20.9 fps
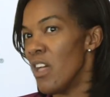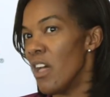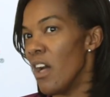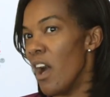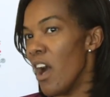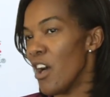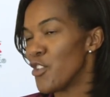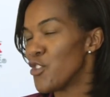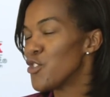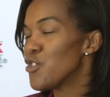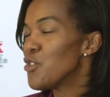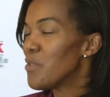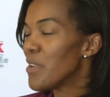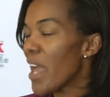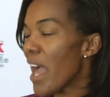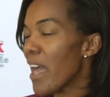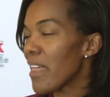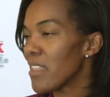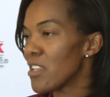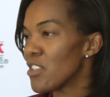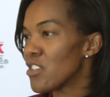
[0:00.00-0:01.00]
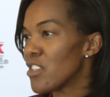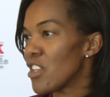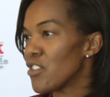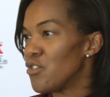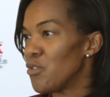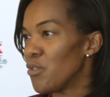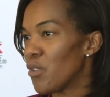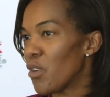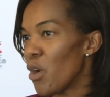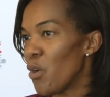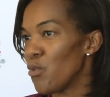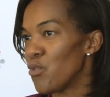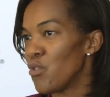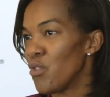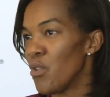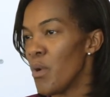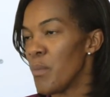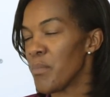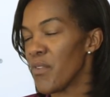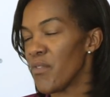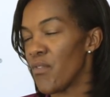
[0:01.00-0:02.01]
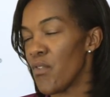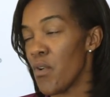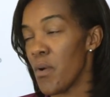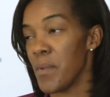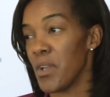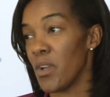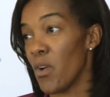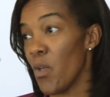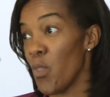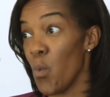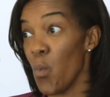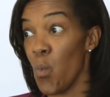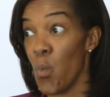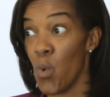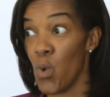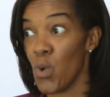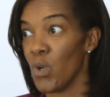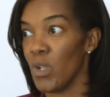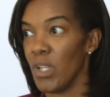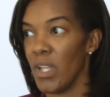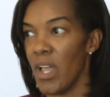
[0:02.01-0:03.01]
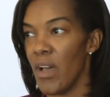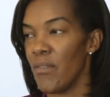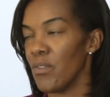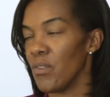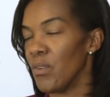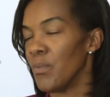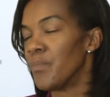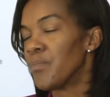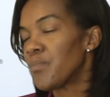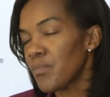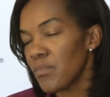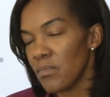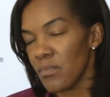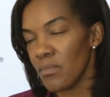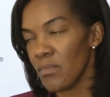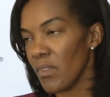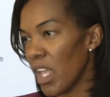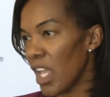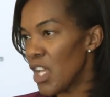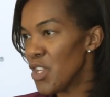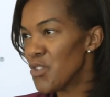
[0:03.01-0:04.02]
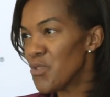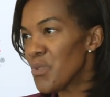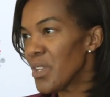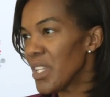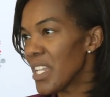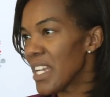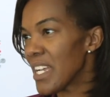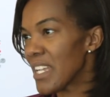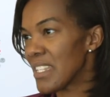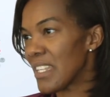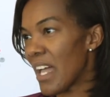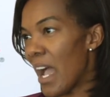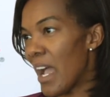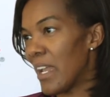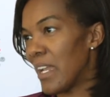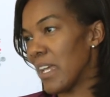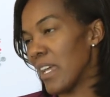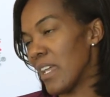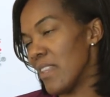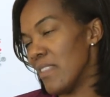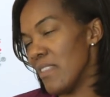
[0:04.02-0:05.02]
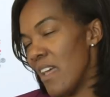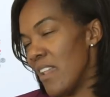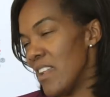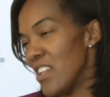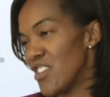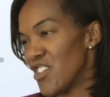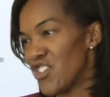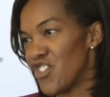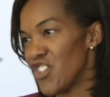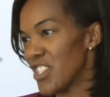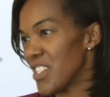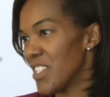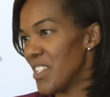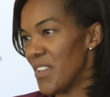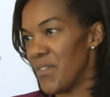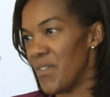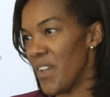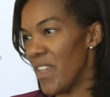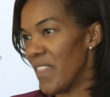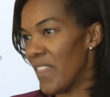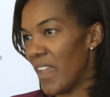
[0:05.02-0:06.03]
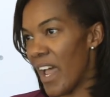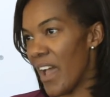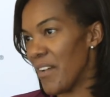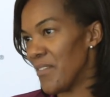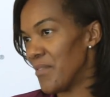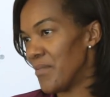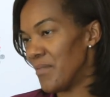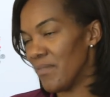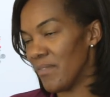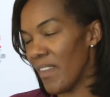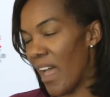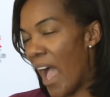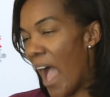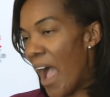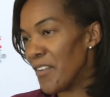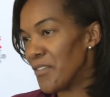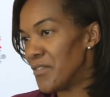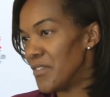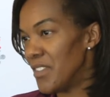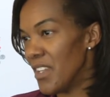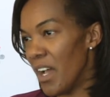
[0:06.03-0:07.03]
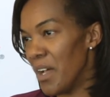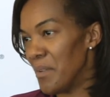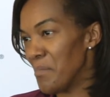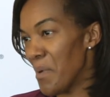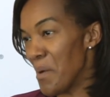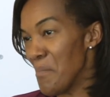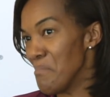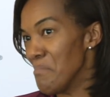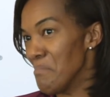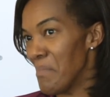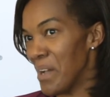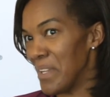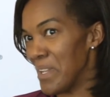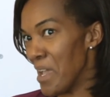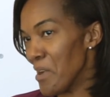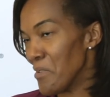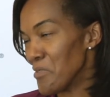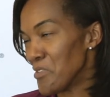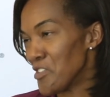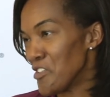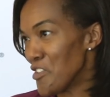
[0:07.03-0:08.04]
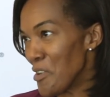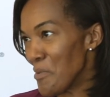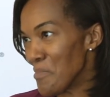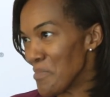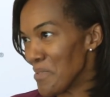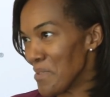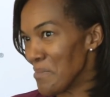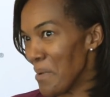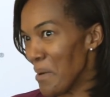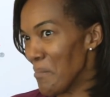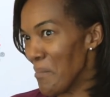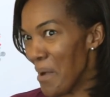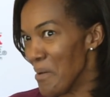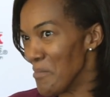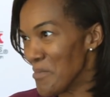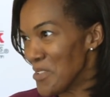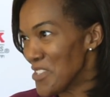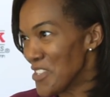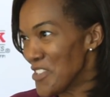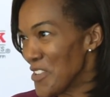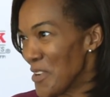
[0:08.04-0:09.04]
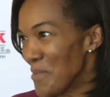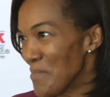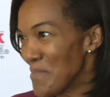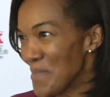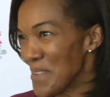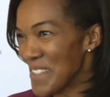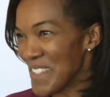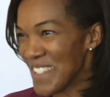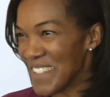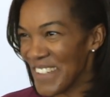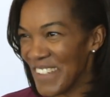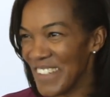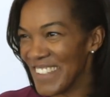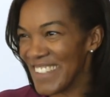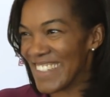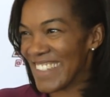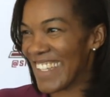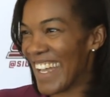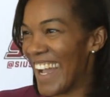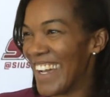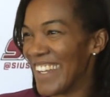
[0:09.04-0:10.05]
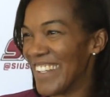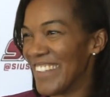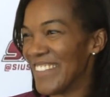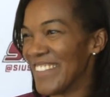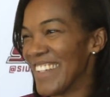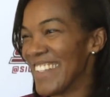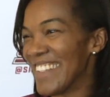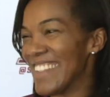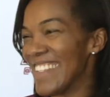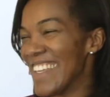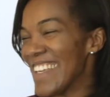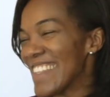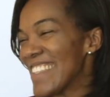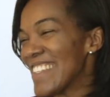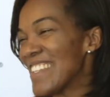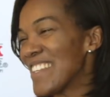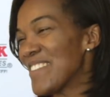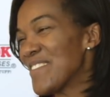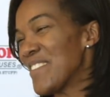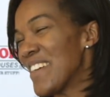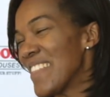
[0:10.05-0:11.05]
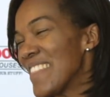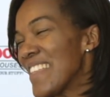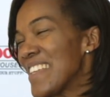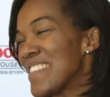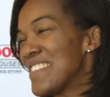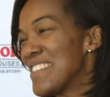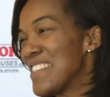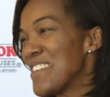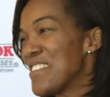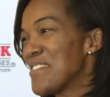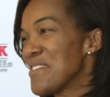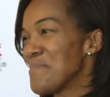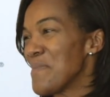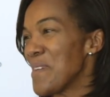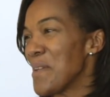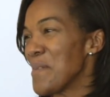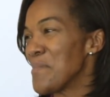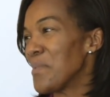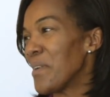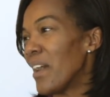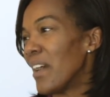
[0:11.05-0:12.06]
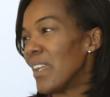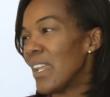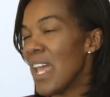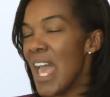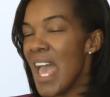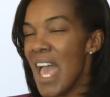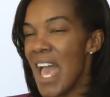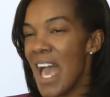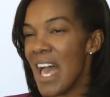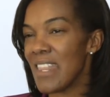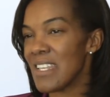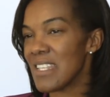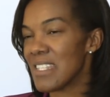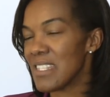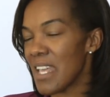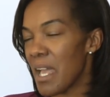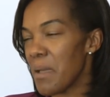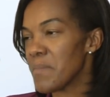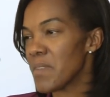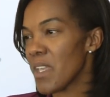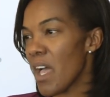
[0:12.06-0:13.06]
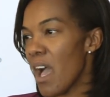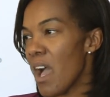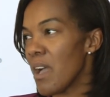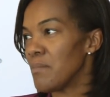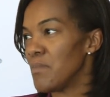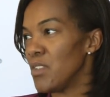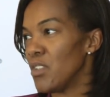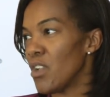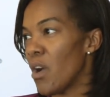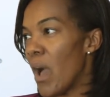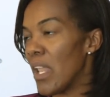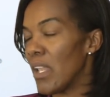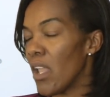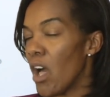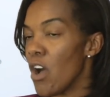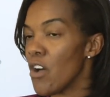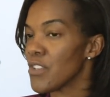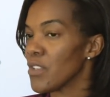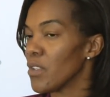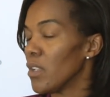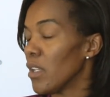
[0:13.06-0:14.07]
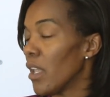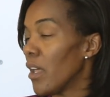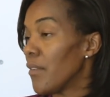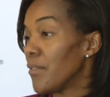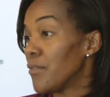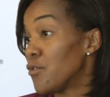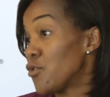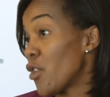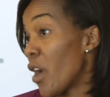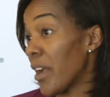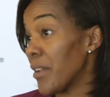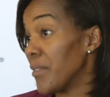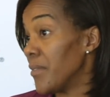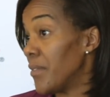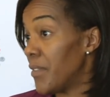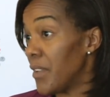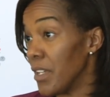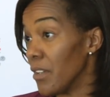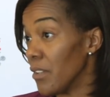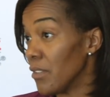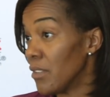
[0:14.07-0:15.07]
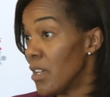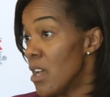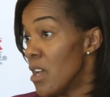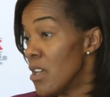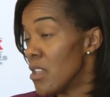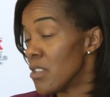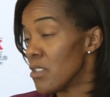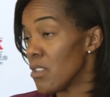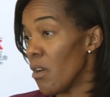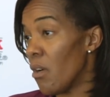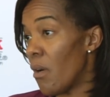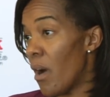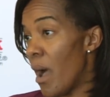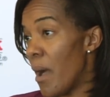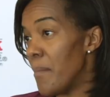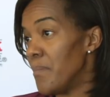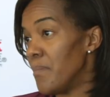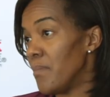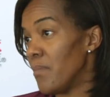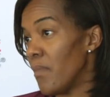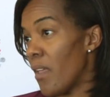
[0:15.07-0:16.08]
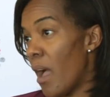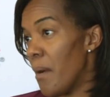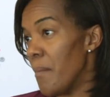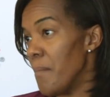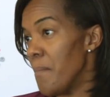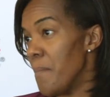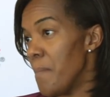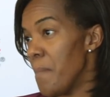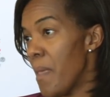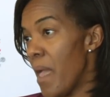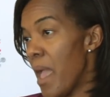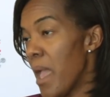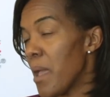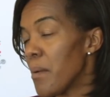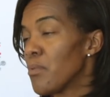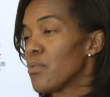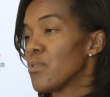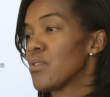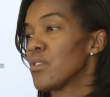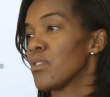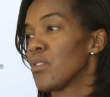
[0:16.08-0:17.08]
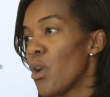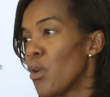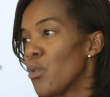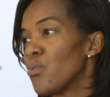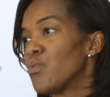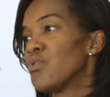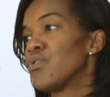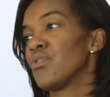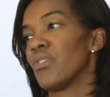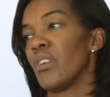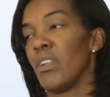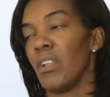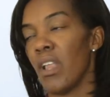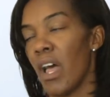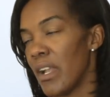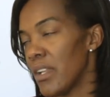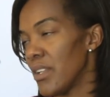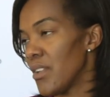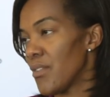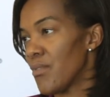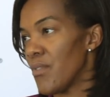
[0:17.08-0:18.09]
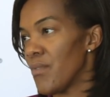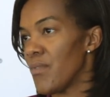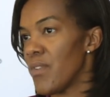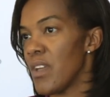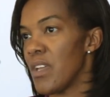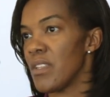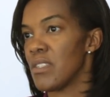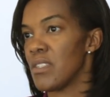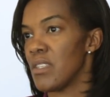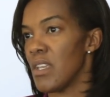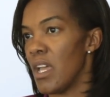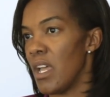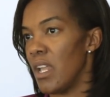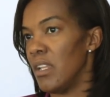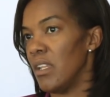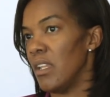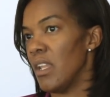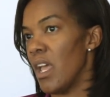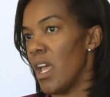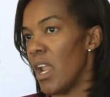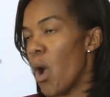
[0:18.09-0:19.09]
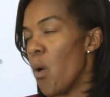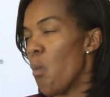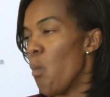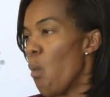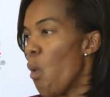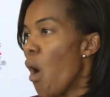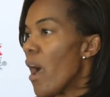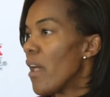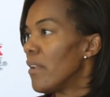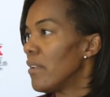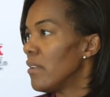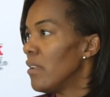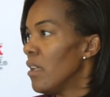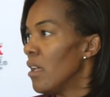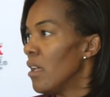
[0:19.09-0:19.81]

uh, student athletes that you coach performing on the world level it's really exciting and it's just an event that I've I've done. My, my dad was a jumper, my mom was a jumper, so it's kind of it, it's an event that's dear to me. But at the same time, you know, I also love track and field, so I'm I'm able to coach a lot of different events, and and I want